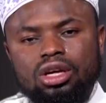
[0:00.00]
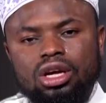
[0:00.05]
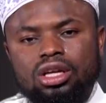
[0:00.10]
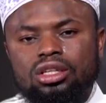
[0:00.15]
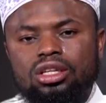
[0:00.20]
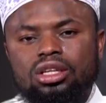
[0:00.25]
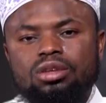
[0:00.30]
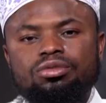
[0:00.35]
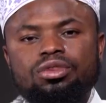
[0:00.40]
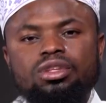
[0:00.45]

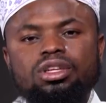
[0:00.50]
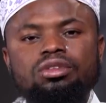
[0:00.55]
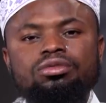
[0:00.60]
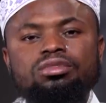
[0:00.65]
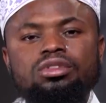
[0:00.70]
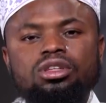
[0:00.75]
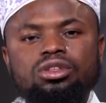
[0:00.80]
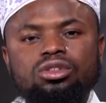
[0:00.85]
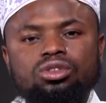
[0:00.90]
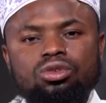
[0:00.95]
and even if
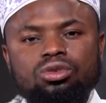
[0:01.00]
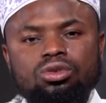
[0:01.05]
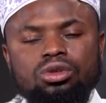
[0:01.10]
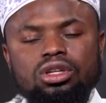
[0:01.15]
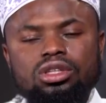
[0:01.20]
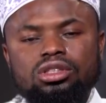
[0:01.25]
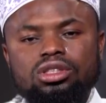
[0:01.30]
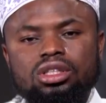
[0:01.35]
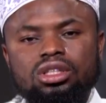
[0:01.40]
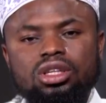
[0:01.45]
they do
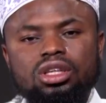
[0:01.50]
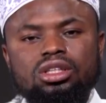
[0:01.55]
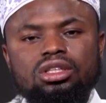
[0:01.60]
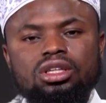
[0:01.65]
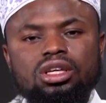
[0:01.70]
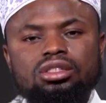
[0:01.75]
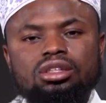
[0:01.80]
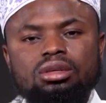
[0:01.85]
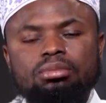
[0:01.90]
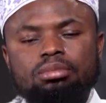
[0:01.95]
listen, it
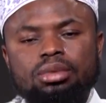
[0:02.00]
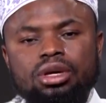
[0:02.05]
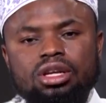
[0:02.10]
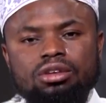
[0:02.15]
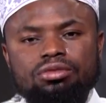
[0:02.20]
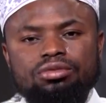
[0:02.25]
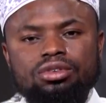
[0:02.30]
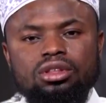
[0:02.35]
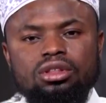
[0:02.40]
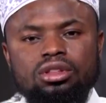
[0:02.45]
doesn't
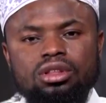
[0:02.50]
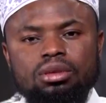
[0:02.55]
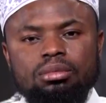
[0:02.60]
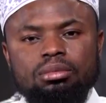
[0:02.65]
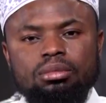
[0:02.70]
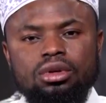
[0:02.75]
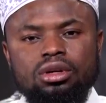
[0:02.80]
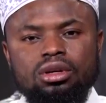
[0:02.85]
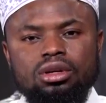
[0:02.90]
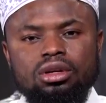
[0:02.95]
benefit them,